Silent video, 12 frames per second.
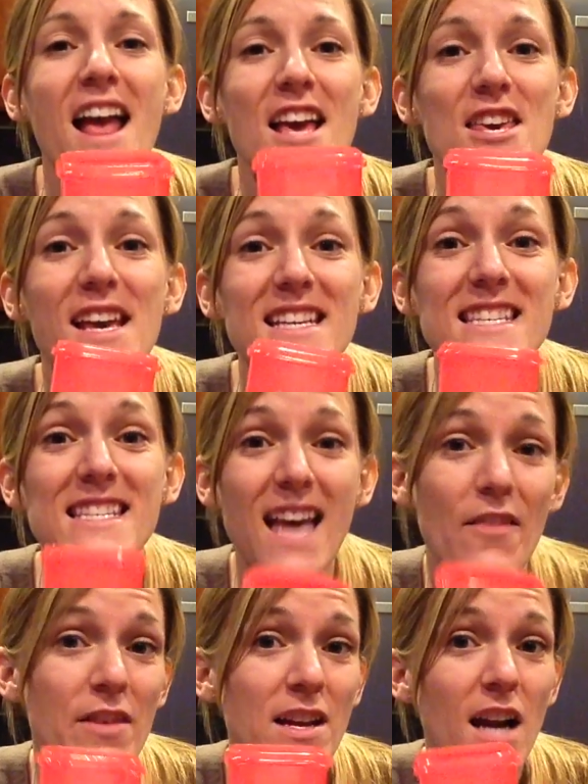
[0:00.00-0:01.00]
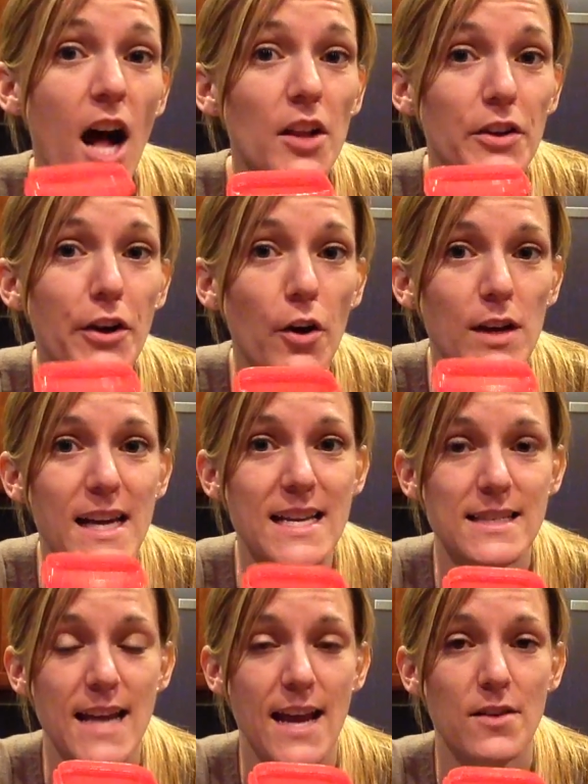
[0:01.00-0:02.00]
you get 7 color-coded
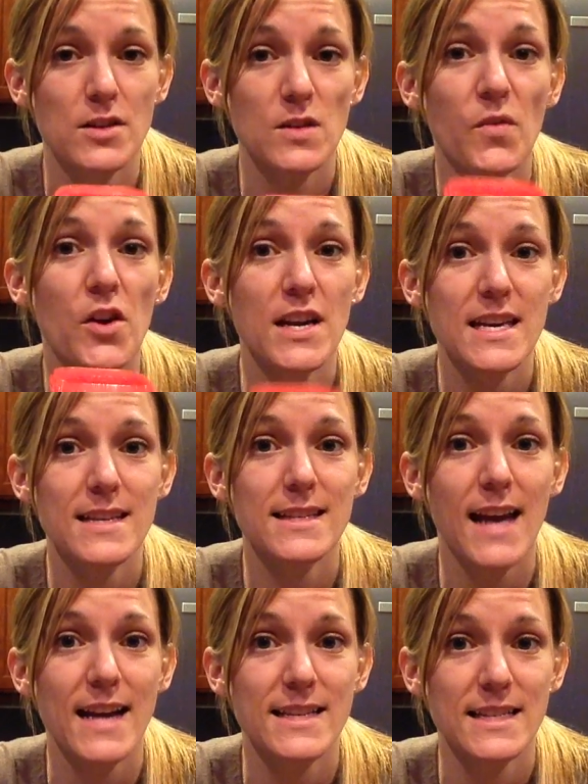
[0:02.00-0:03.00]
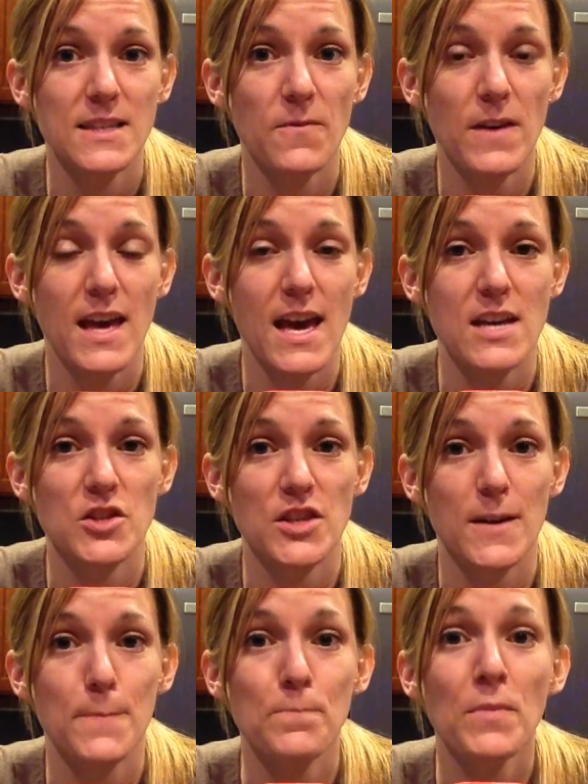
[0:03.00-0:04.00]
containers for easy
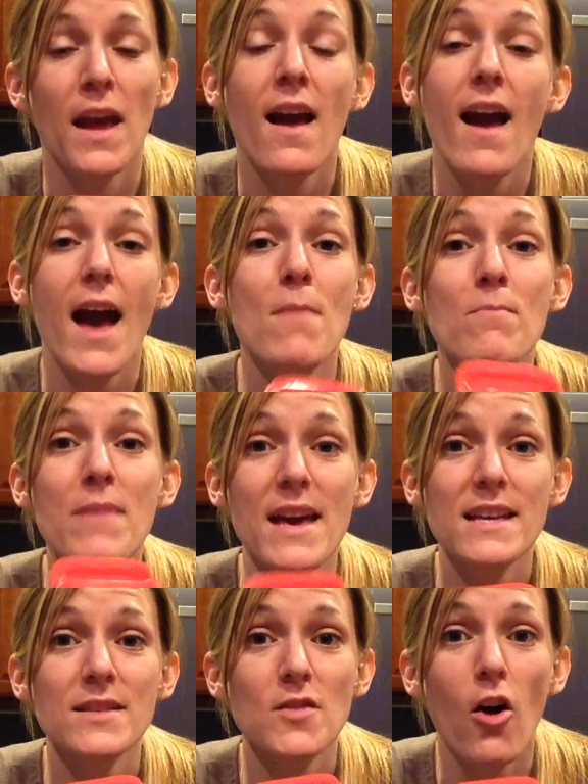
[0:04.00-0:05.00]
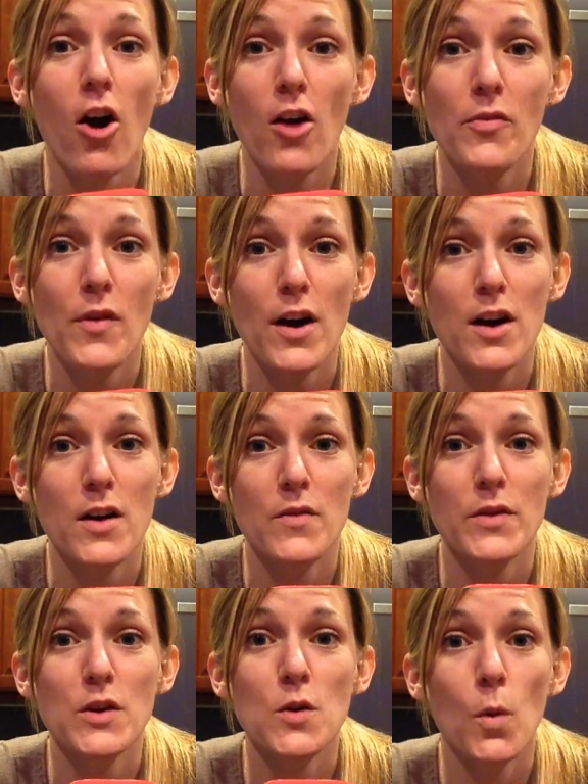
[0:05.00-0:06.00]
identification. And based off
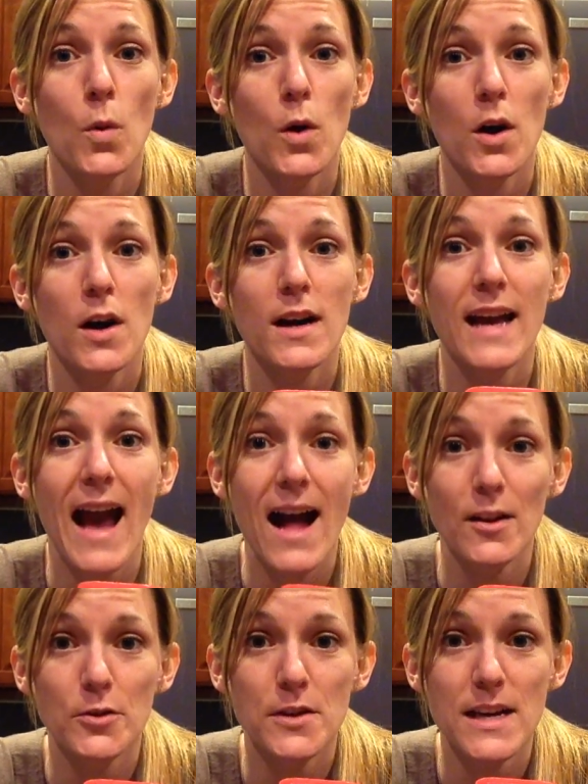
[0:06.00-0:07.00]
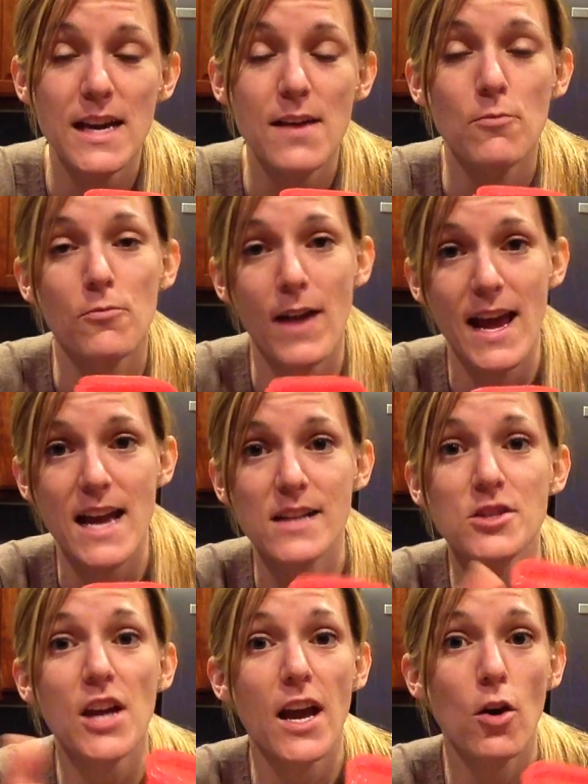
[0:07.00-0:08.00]
of your calorie
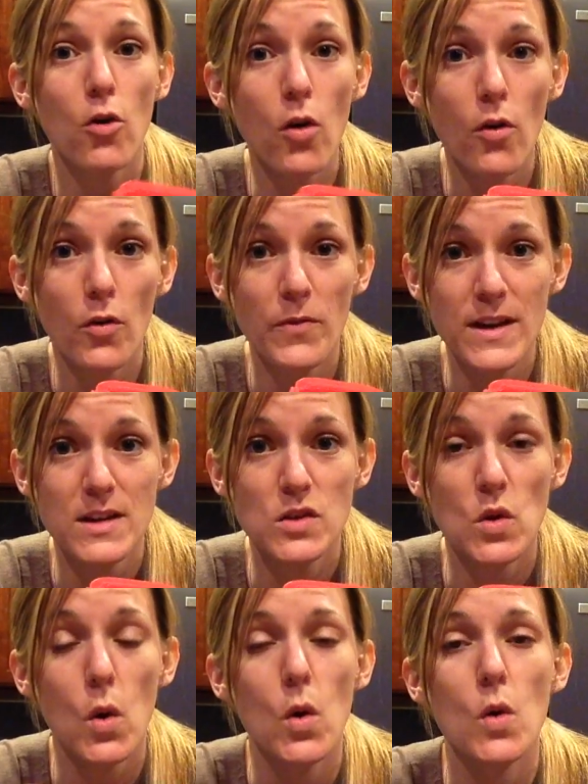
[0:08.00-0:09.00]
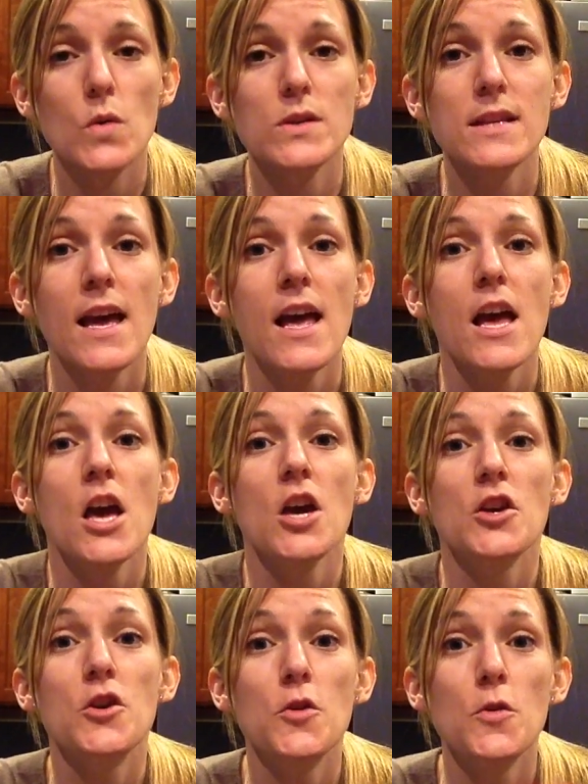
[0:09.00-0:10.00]
range and fitness goals,
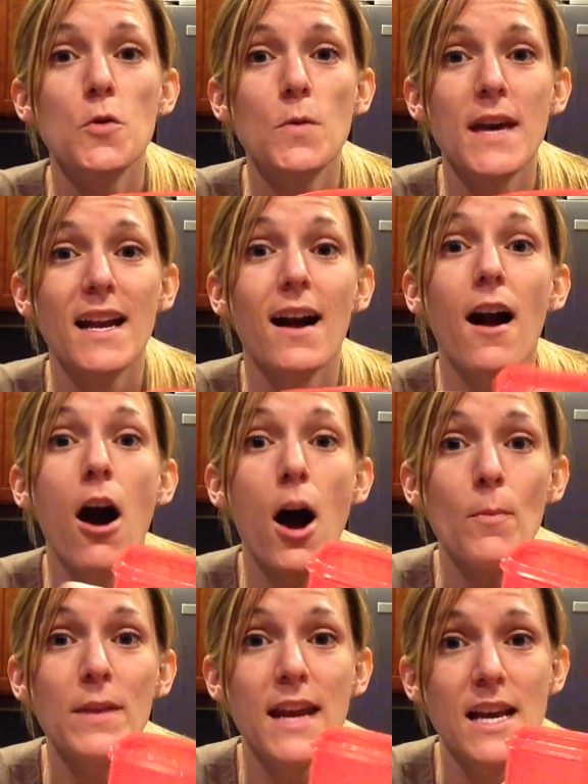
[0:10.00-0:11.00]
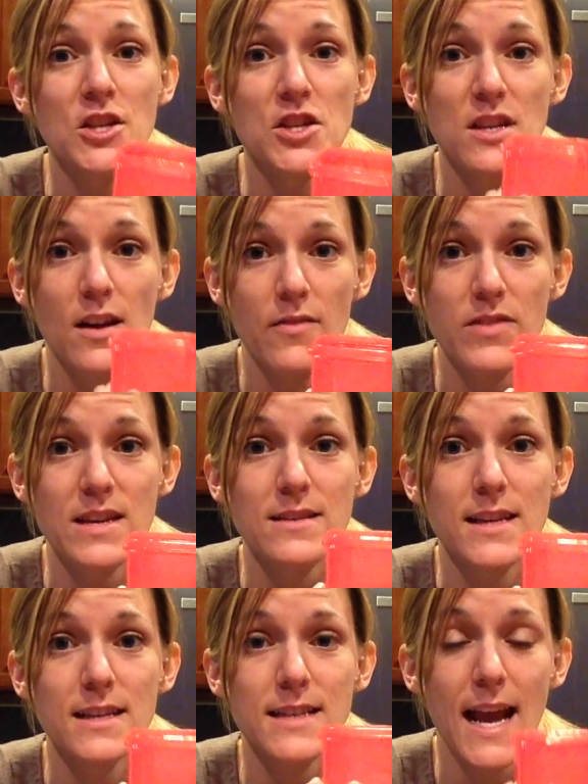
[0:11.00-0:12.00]
you get a combination of these
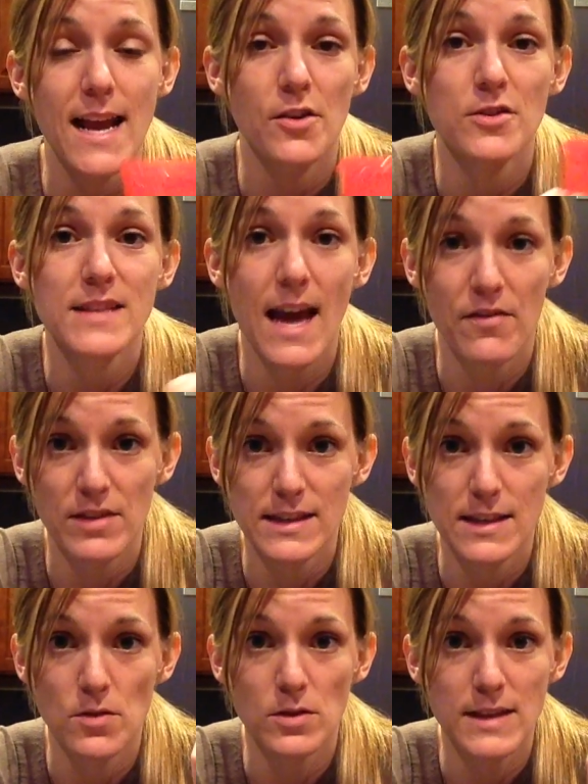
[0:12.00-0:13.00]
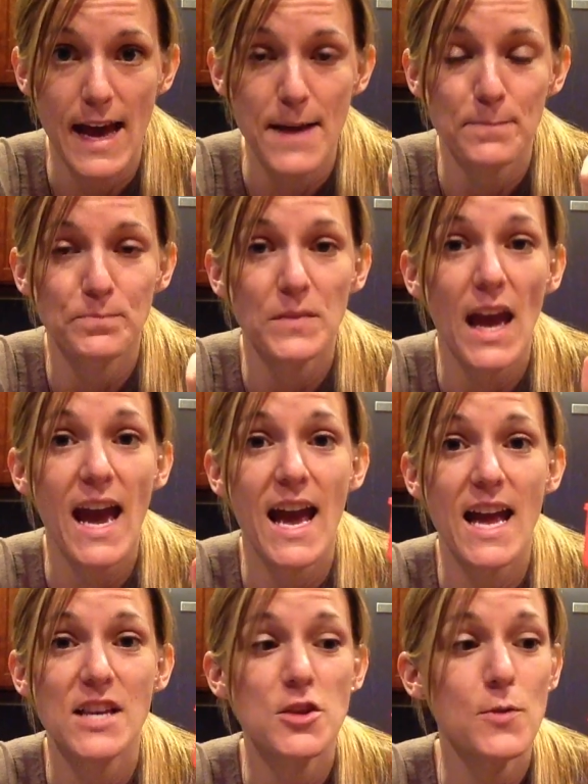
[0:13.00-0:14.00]
containers every single day.
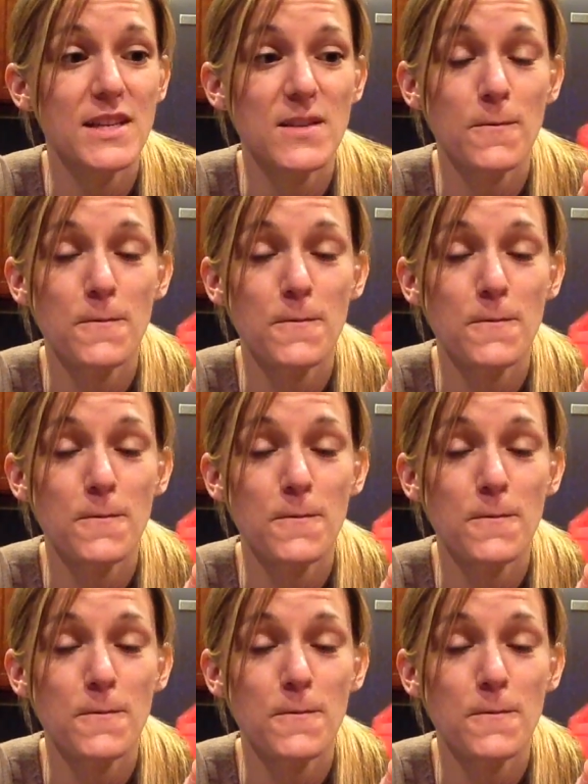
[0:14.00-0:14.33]
And you get to